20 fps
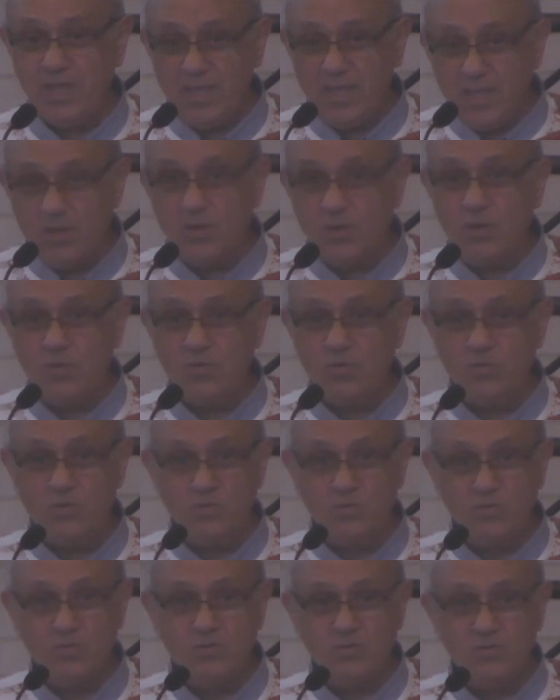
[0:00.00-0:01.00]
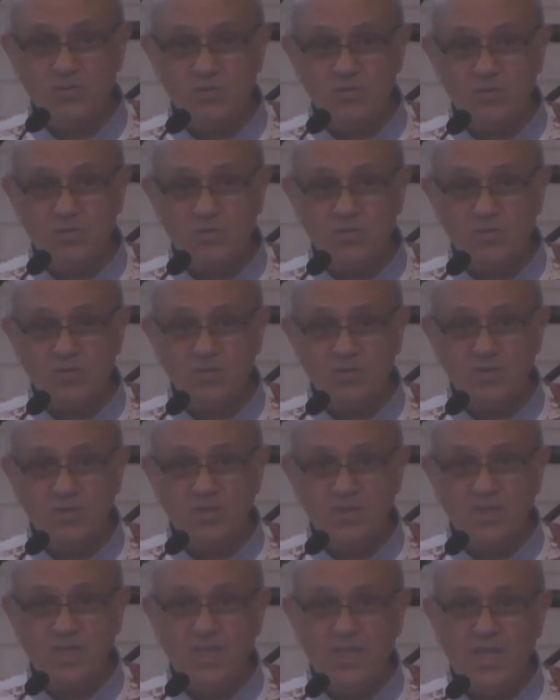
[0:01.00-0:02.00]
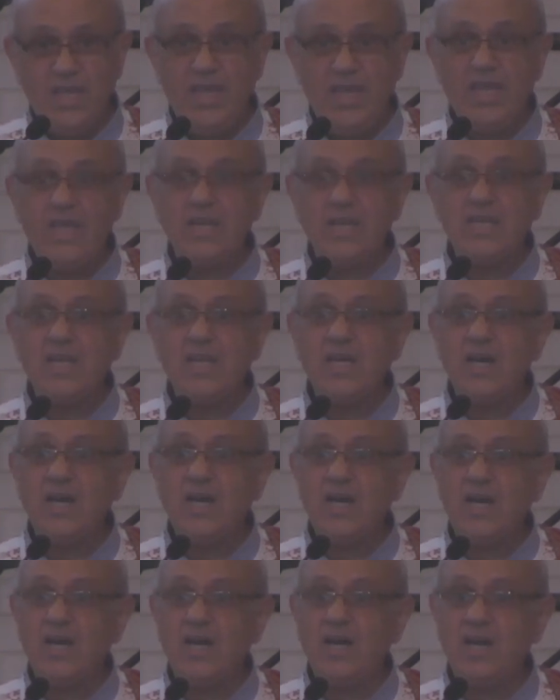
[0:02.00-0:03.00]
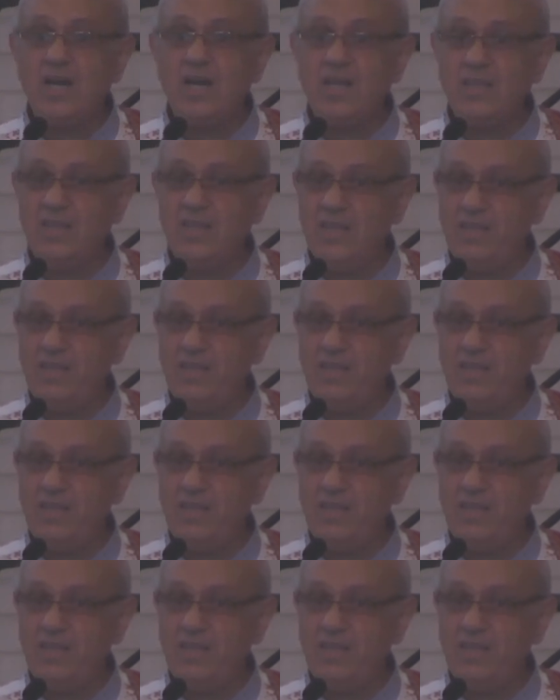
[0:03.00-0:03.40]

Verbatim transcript: ego and, uh, and the